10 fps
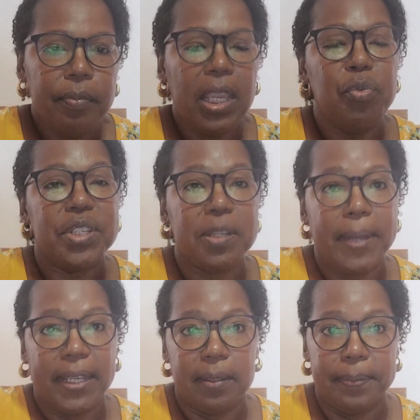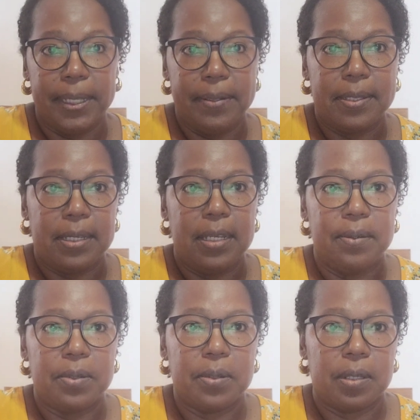He went to the back of the bus and
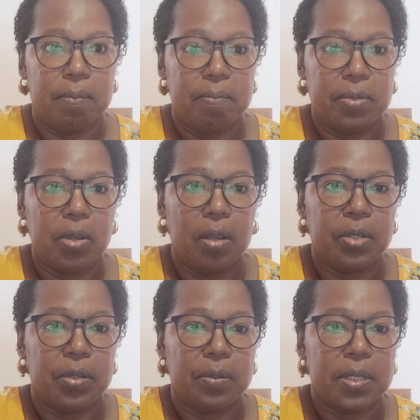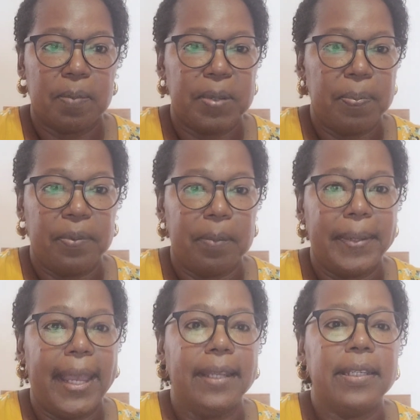he talked to some people in the
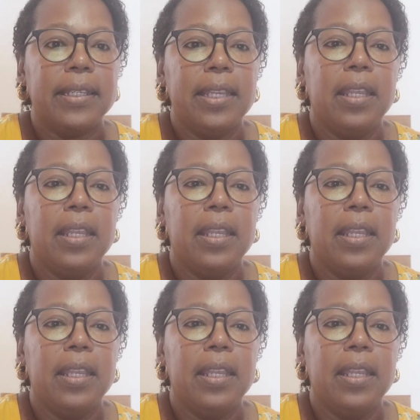back.